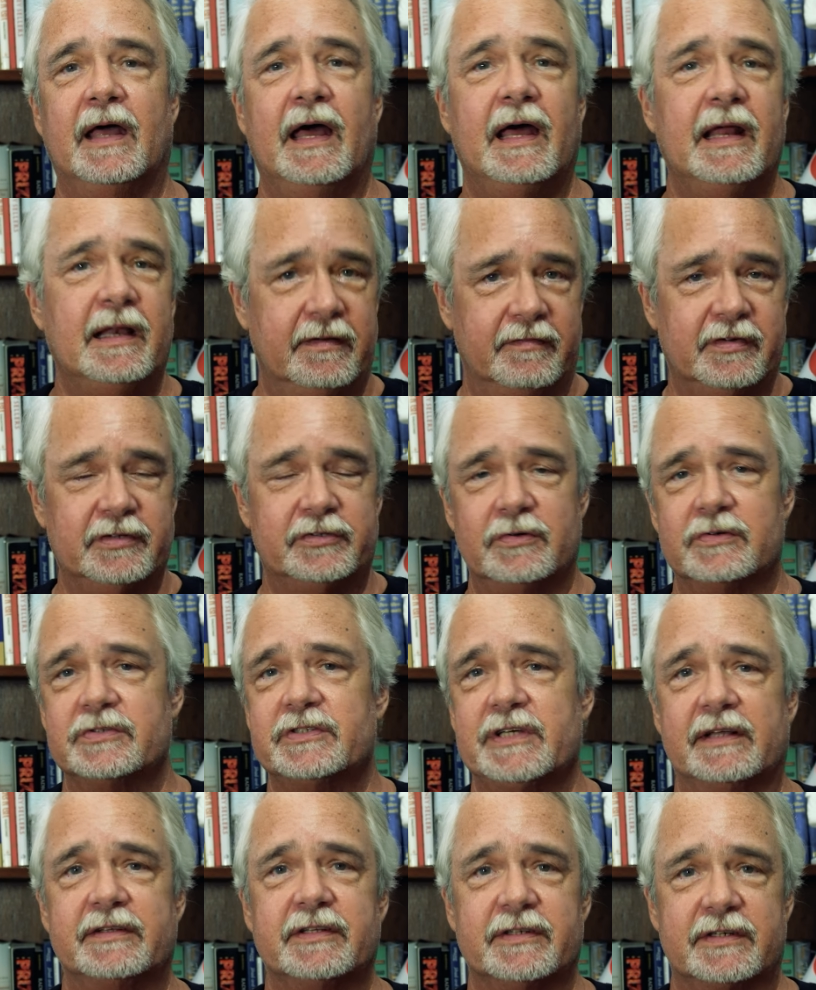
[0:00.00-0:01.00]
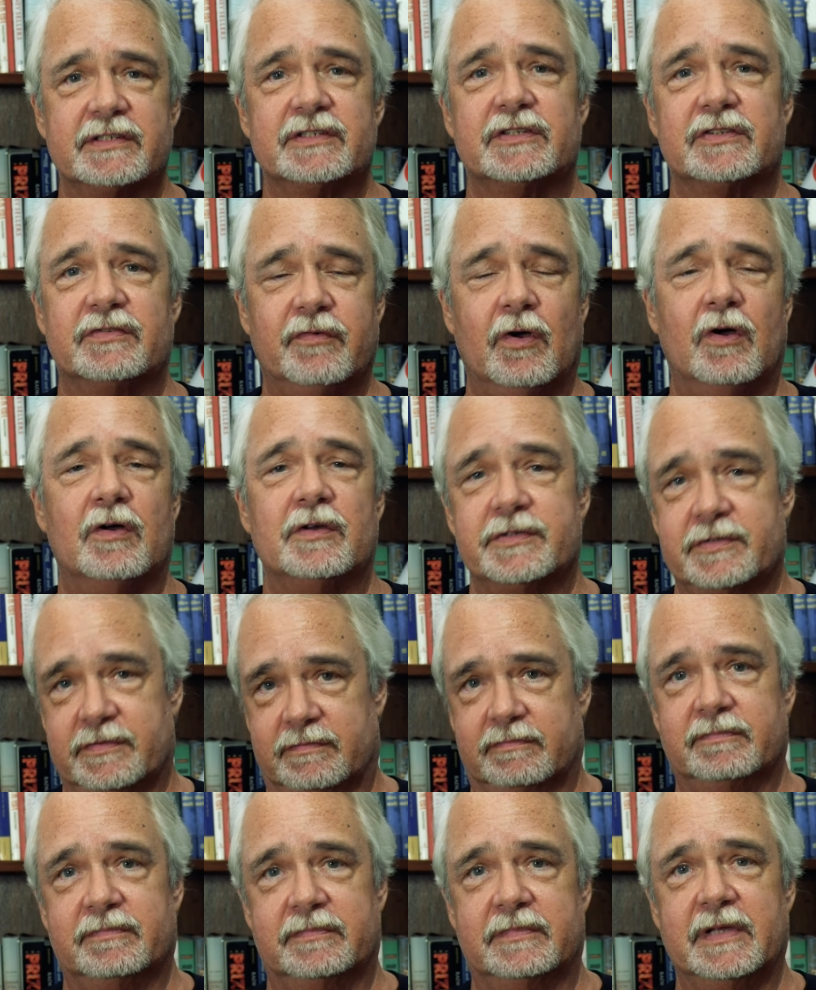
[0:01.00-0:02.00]
And if it turns out that this is
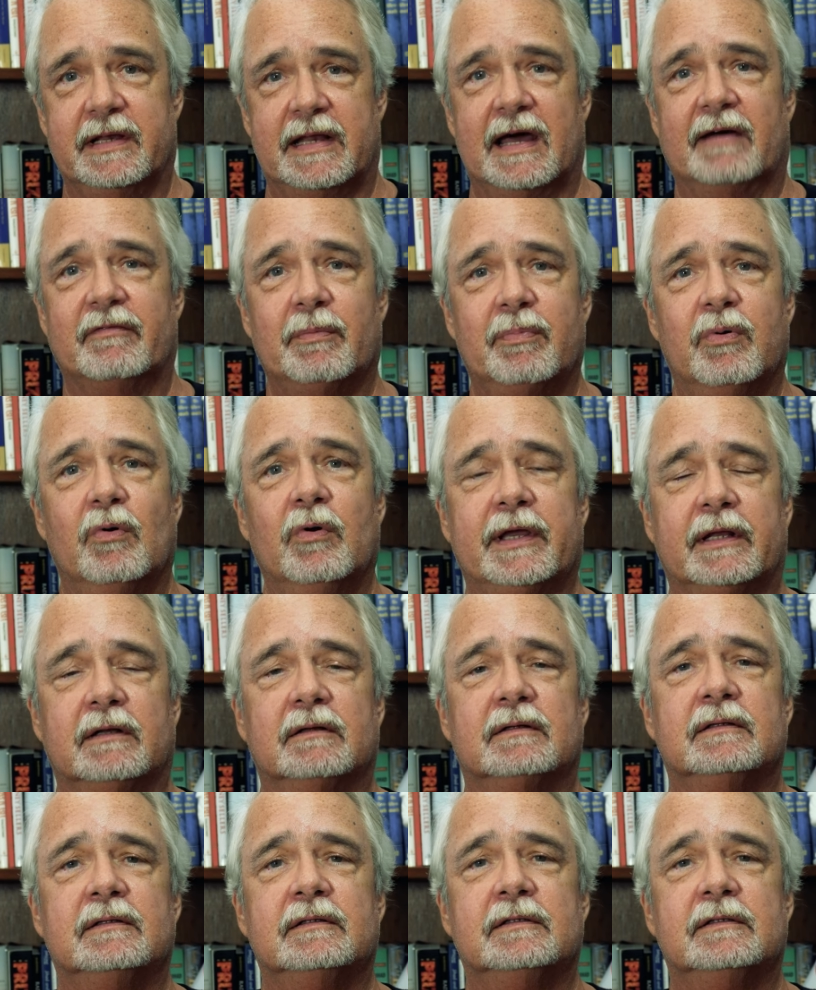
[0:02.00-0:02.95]
false, they'd have a point.